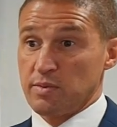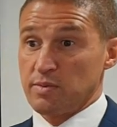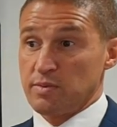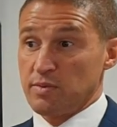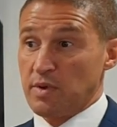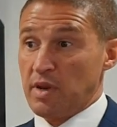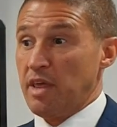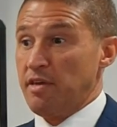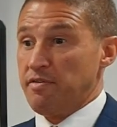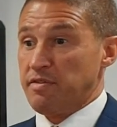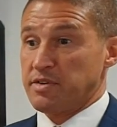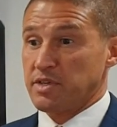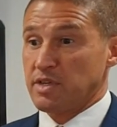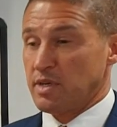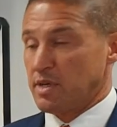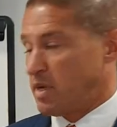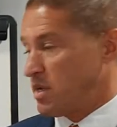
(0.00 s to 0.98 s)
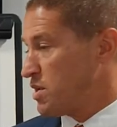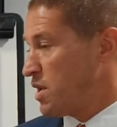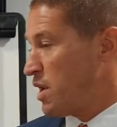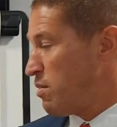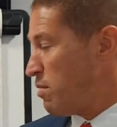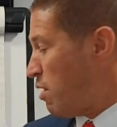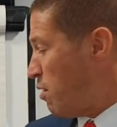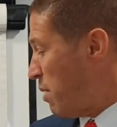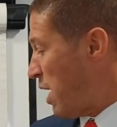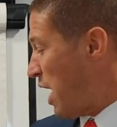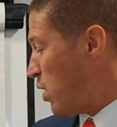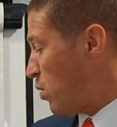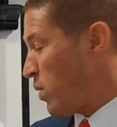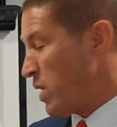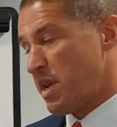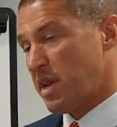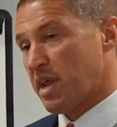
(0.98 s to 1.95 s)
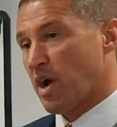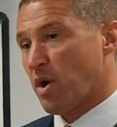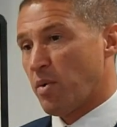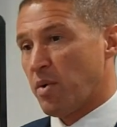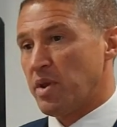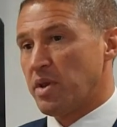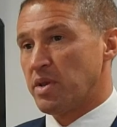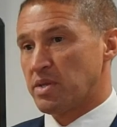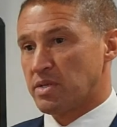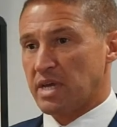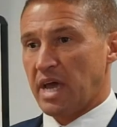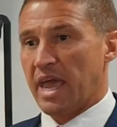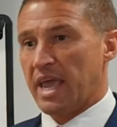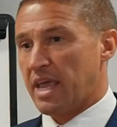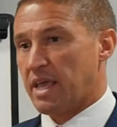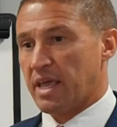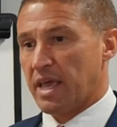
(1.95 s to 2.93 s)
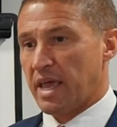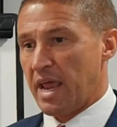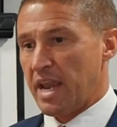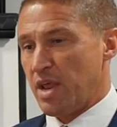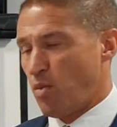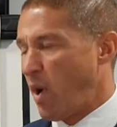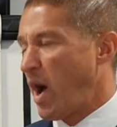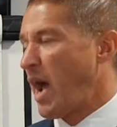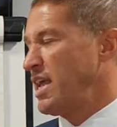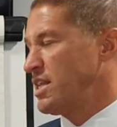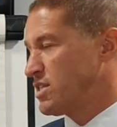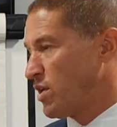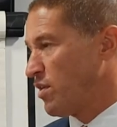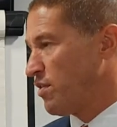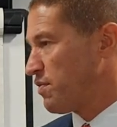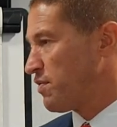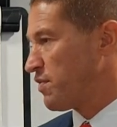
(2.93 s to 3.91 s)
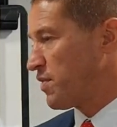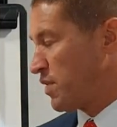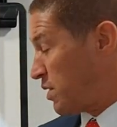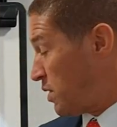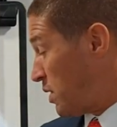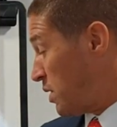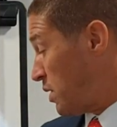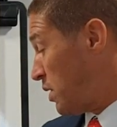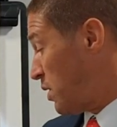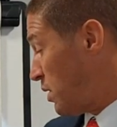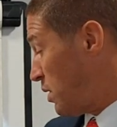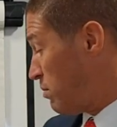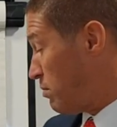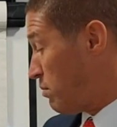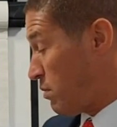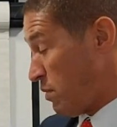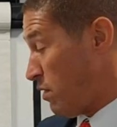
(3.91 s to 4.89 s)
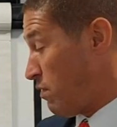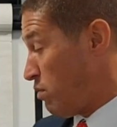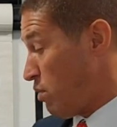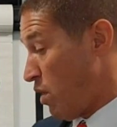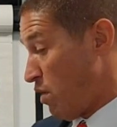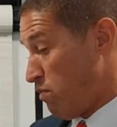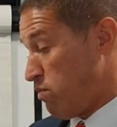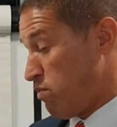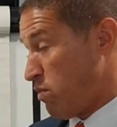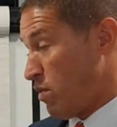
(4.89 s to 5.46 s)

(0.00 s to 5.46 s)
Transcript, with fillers: lift a, a, bay window and take any weight off um, of, of,